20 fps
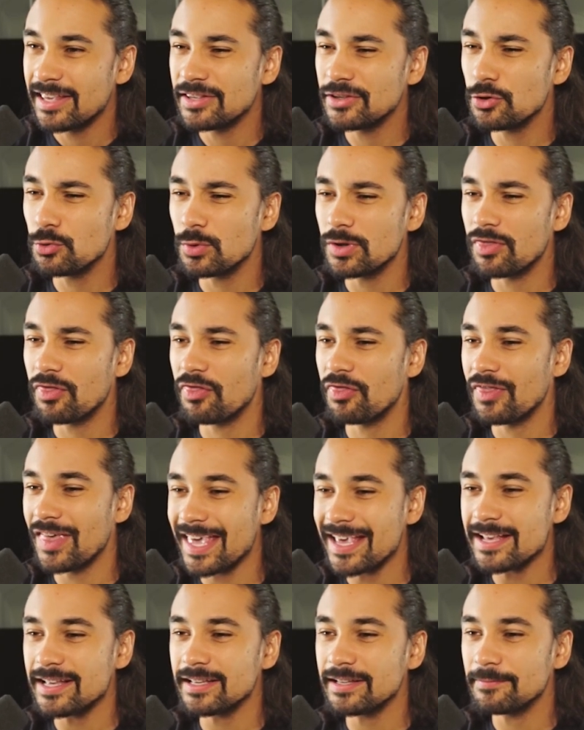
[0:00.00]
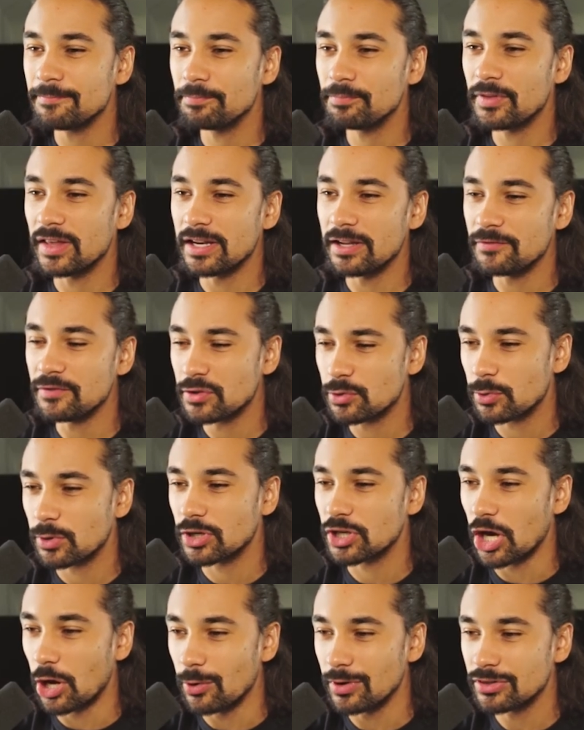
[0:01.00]
you would think that if you were
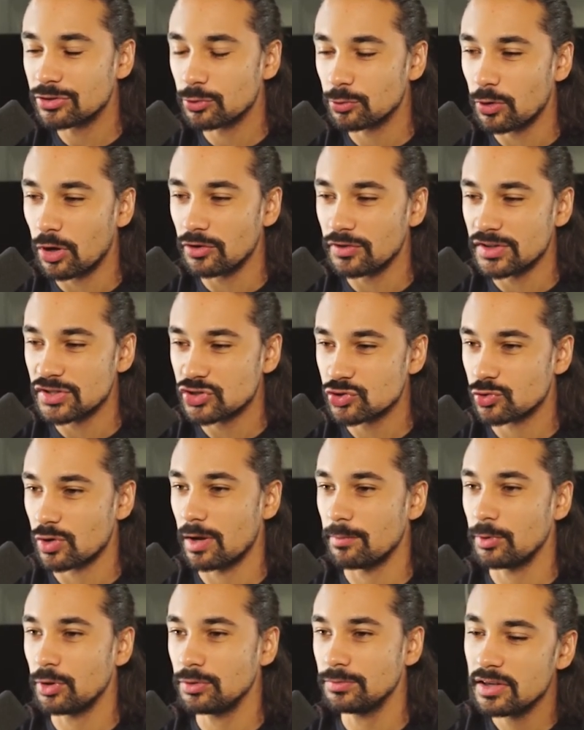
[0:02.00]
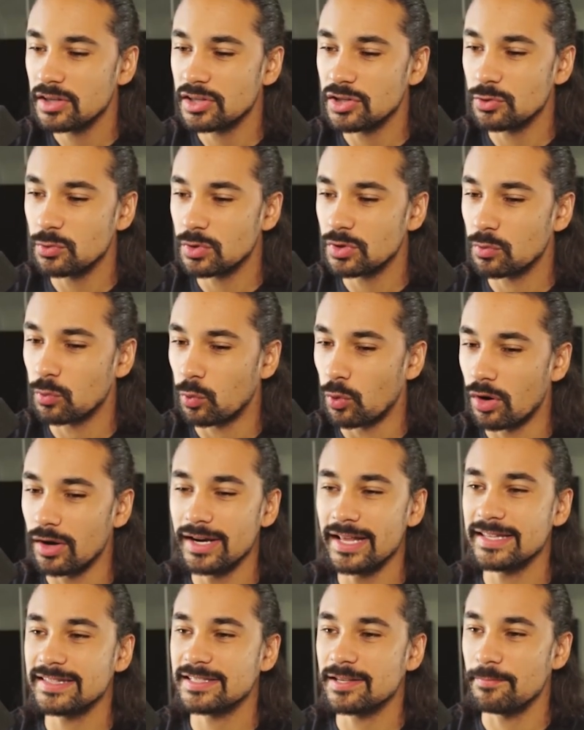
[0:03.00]
going through all this trouble, you would
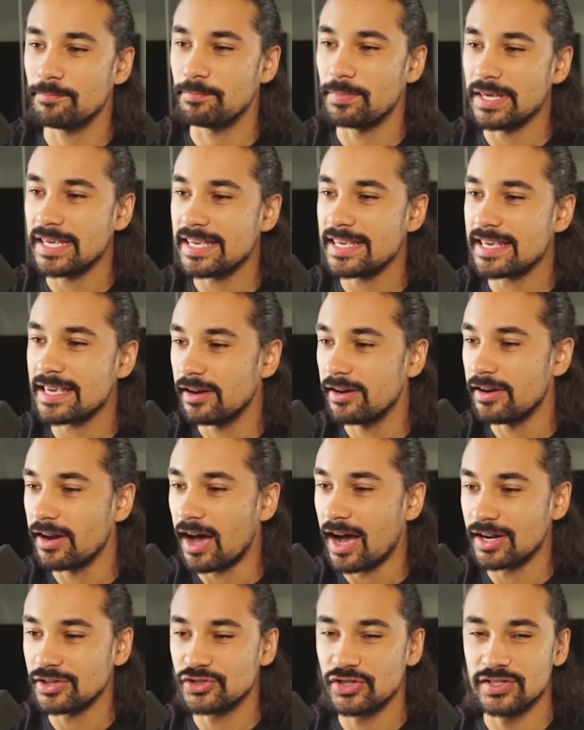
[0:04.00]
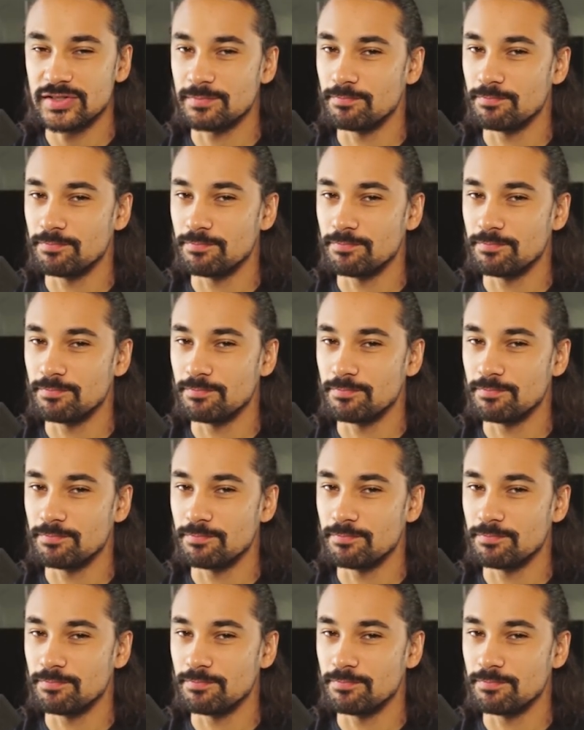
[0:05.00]
want it to be not just